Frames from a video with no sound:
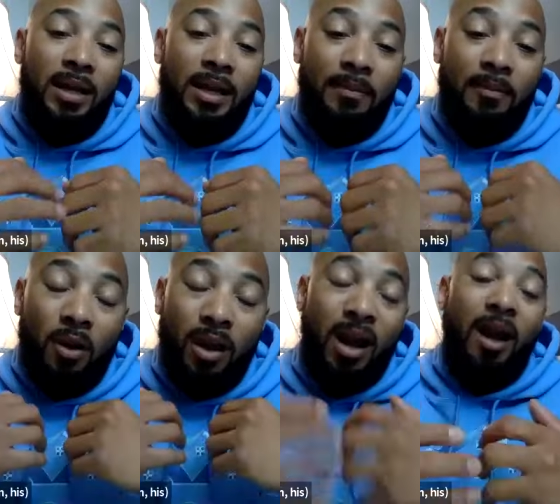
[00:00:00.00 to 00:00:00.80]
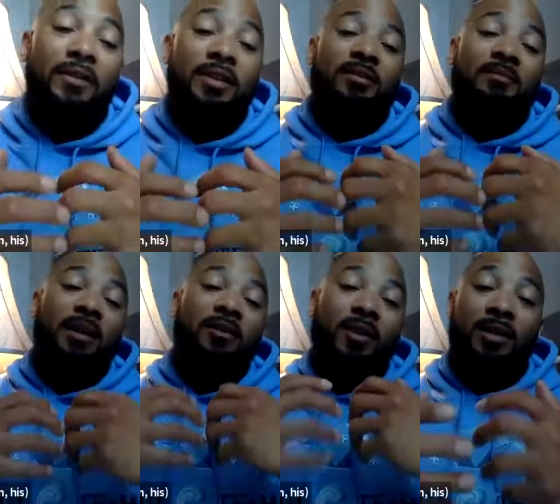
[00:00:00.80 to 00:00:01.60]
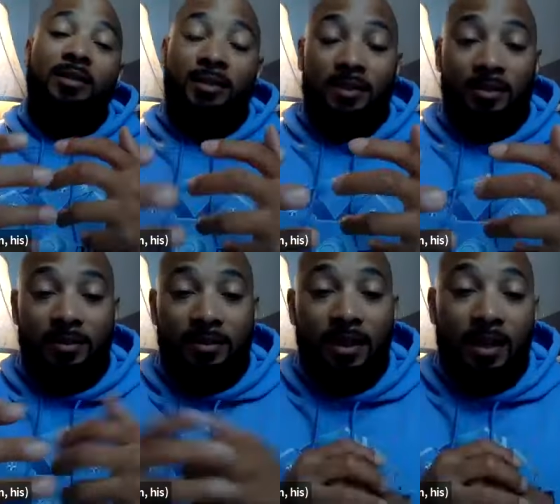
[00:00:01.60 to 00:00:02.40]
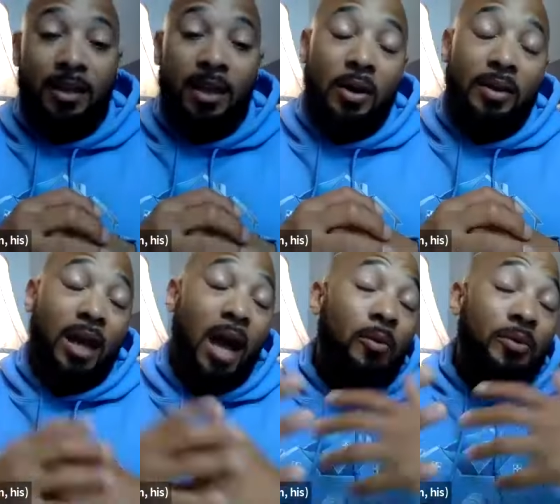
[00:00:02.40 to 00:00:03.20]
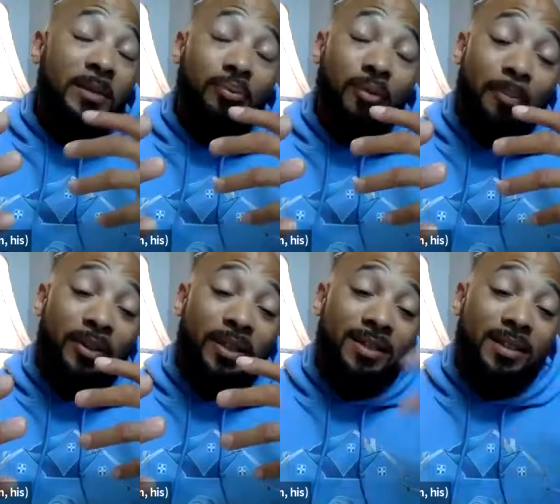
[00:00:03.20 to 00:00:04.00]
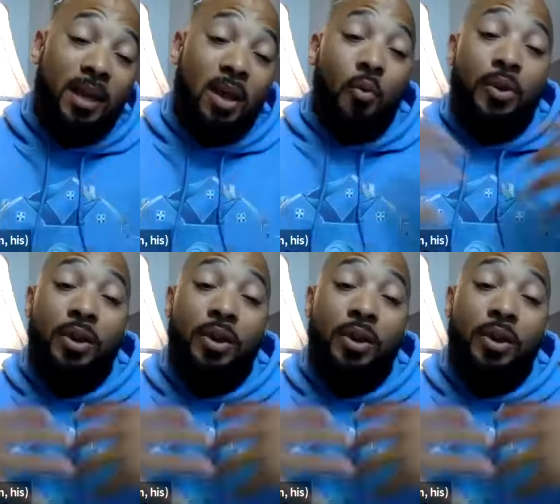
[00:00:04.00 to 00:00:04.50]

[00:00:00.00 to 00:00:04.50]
and more confident to make great decisions. Now, at the Aqua Team Properties, we